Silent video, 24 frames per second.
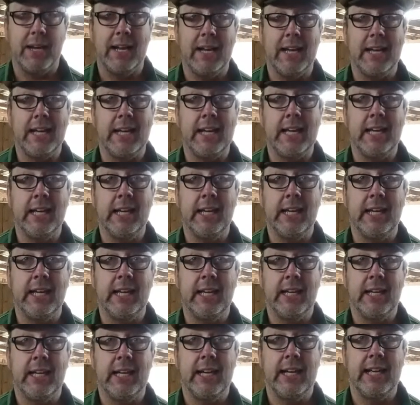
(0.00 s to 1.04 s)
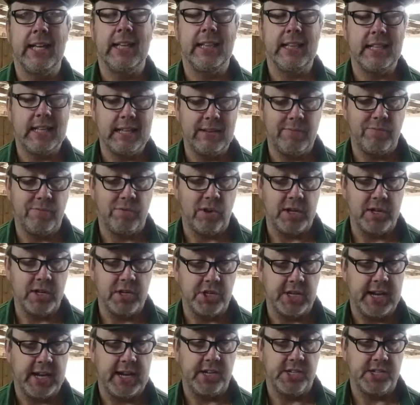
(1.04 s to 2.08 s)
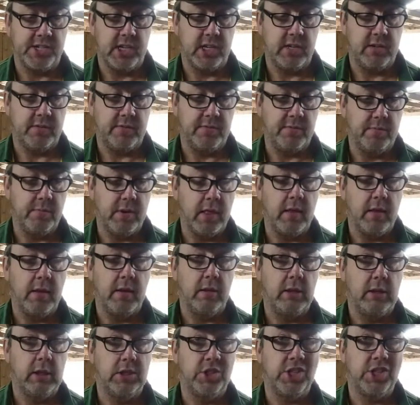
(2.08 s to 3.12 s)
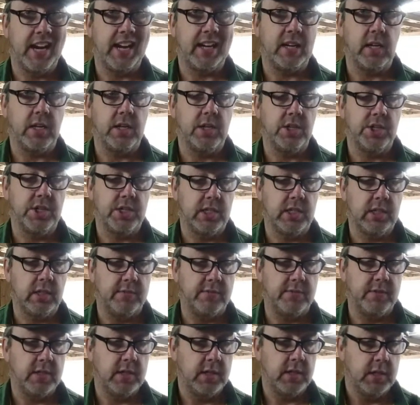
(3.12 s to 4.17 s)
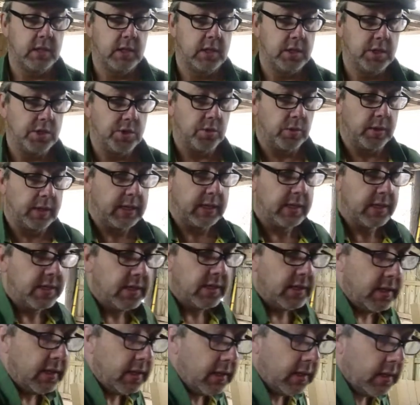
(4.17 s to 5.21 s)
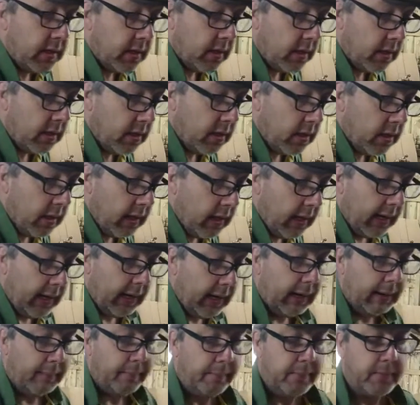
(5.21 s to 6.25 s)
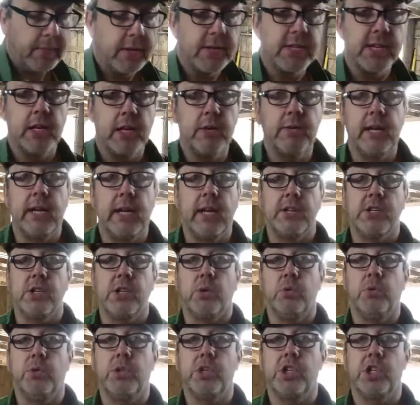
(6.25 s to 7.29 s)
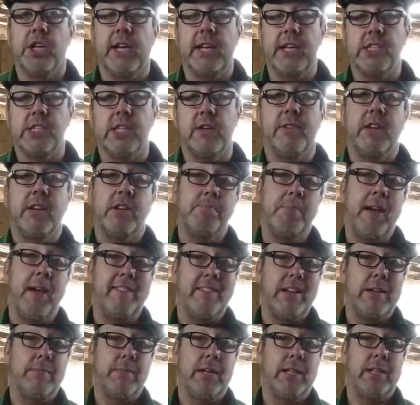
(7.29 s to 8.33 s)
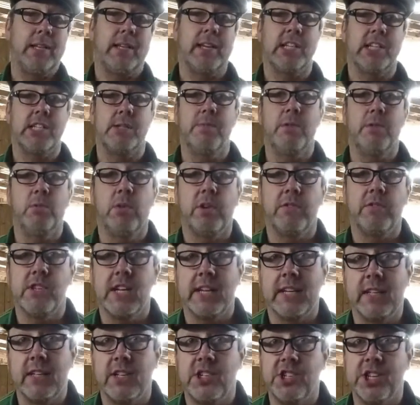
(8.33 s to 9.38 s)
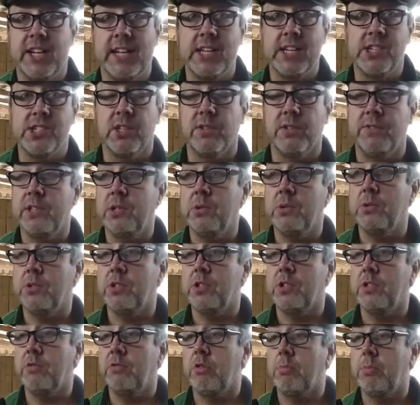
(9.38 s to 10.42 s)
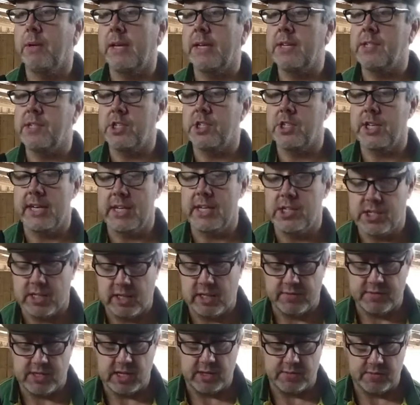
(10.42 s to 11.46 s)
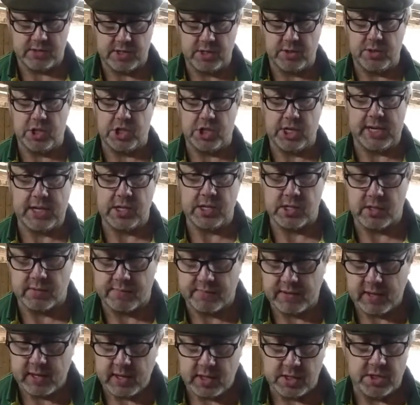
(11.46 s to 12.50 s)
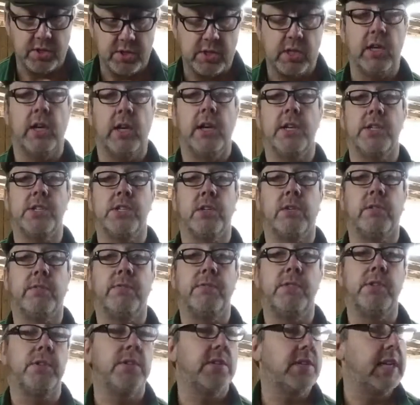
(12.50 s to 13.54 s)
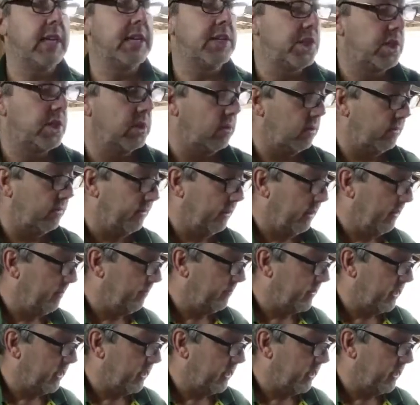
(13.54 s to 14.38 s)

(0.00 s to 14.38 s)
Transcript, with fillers: play in the front jack shaft, jack shaft joint. Um, so then I took all the chains and everything, bearing in mind the customer would have taken the chains off in order to replace the jack shaft. So I took the chains off, took the guides off, took the tension off,